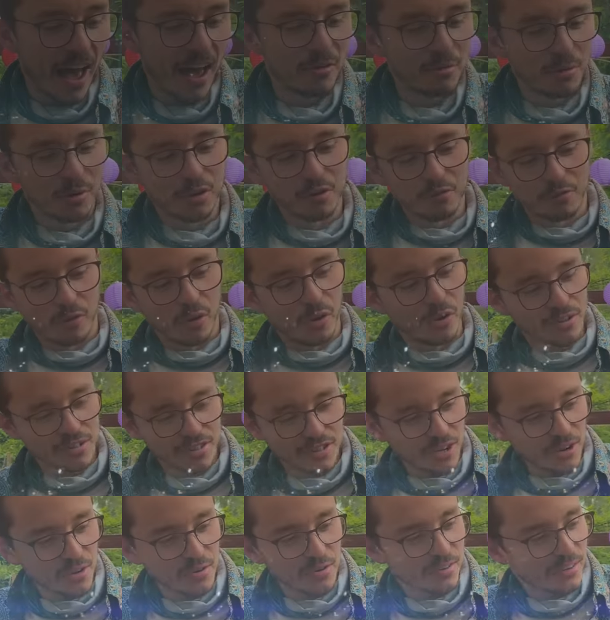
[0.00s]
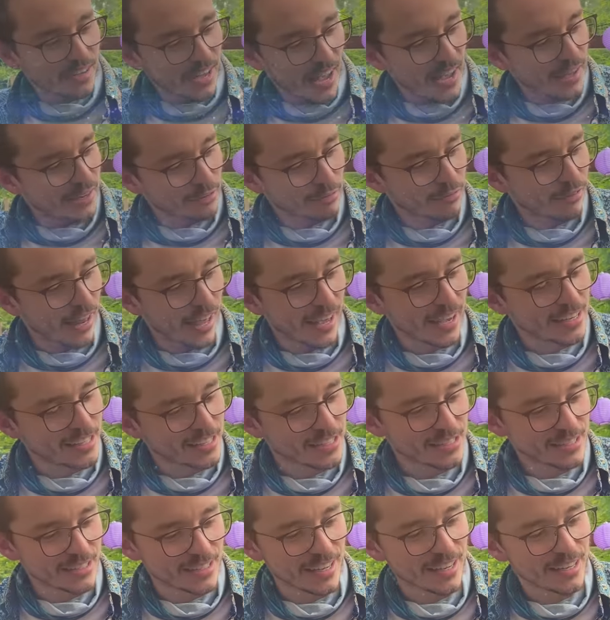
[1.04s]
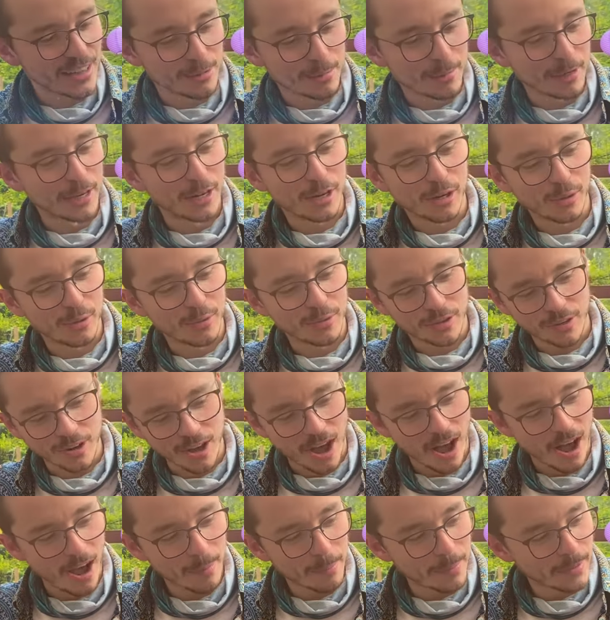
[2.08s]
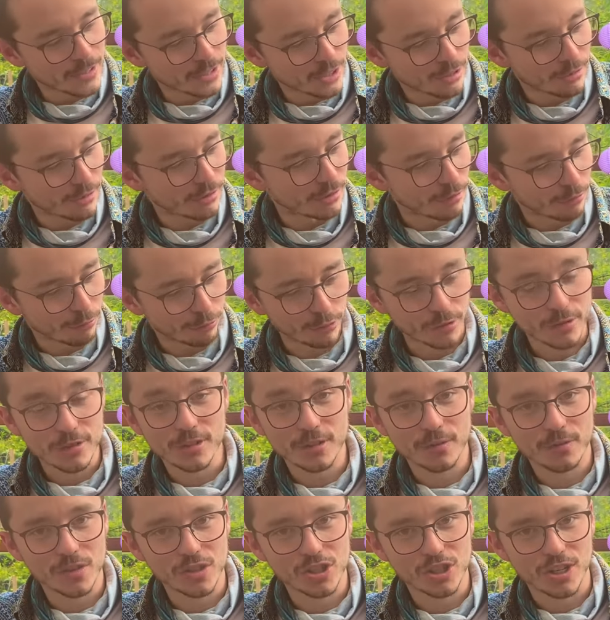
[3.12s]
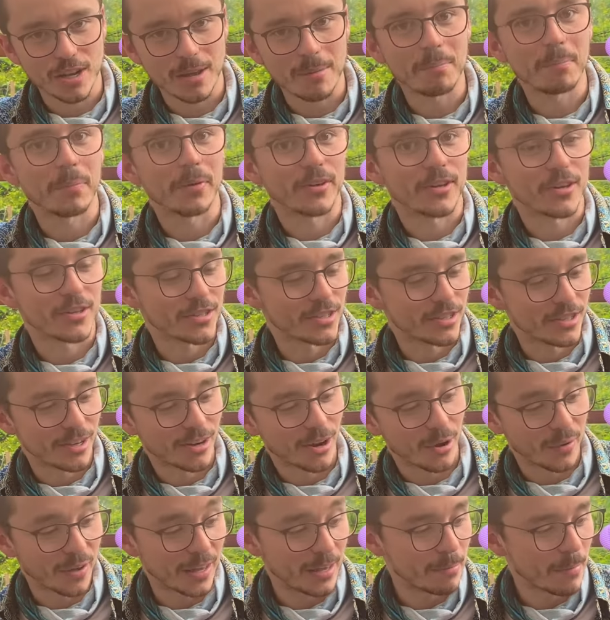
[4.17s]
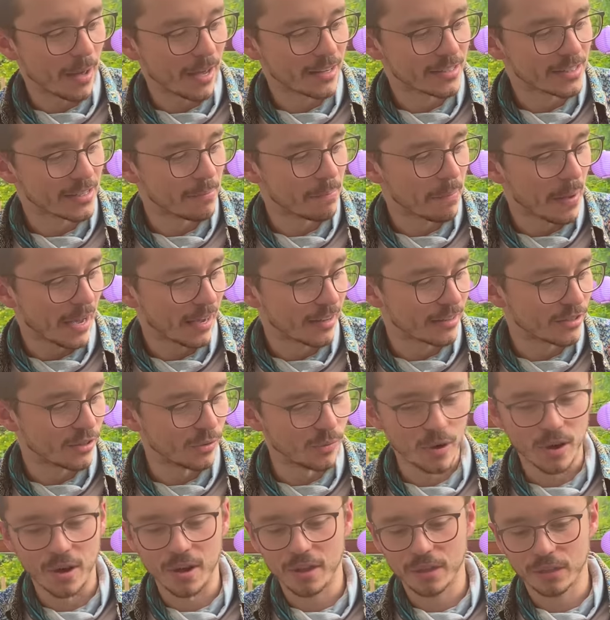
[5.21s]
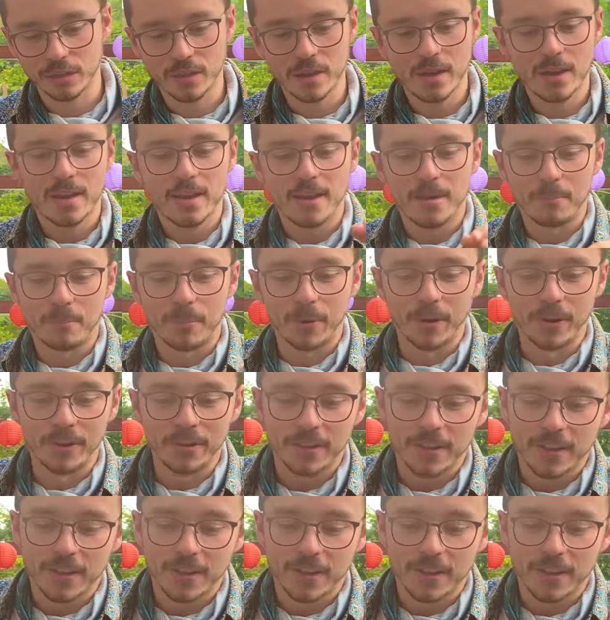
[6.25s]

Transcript: I would have also kind of liked to see them include an Arbiter in the front of the ship because, you know, he makes it back to Earth, but